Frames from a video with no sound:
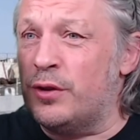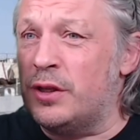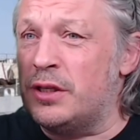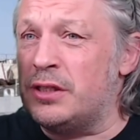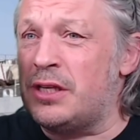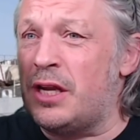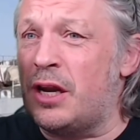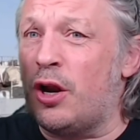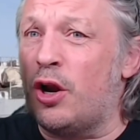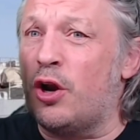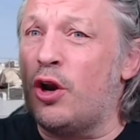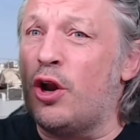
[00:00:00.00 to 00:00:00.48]
They
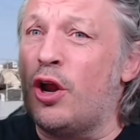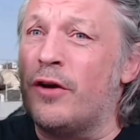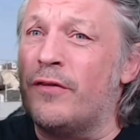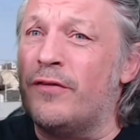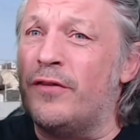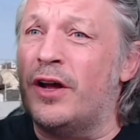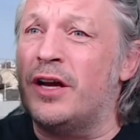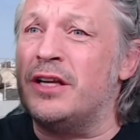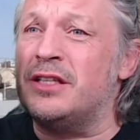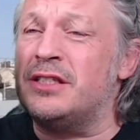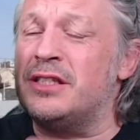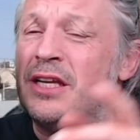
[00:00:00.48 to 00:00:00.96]
said a lot
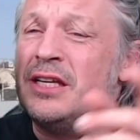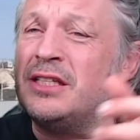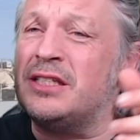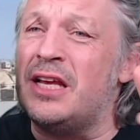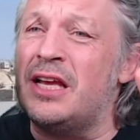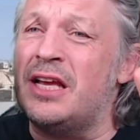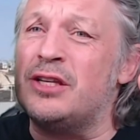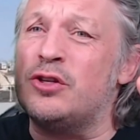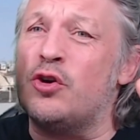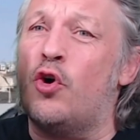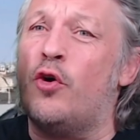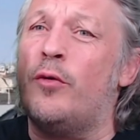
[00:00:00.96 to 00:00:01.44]
of nice things.
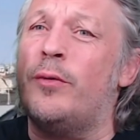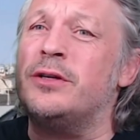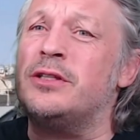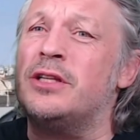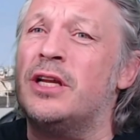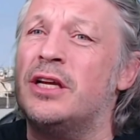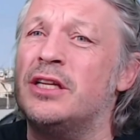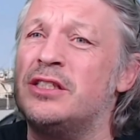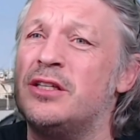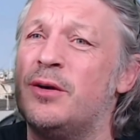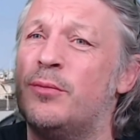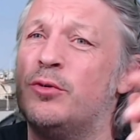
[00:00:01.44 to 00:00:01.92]
It's almost
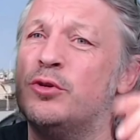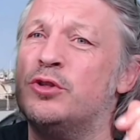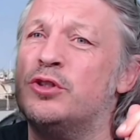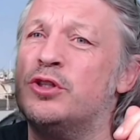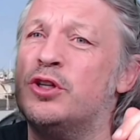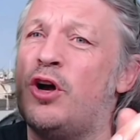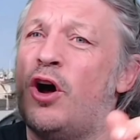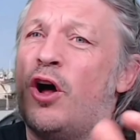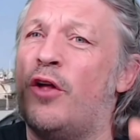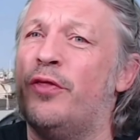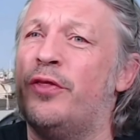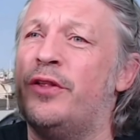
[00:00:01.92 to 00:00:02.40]
like someone's
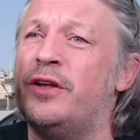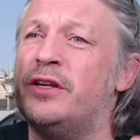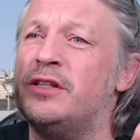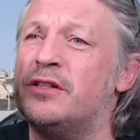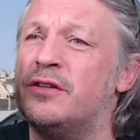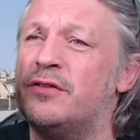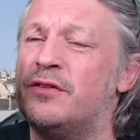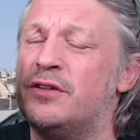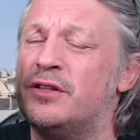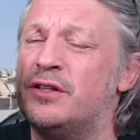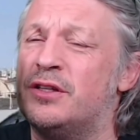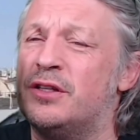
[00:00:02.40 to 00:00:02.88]
found
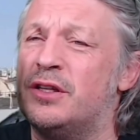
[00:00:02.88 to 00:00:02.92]
this,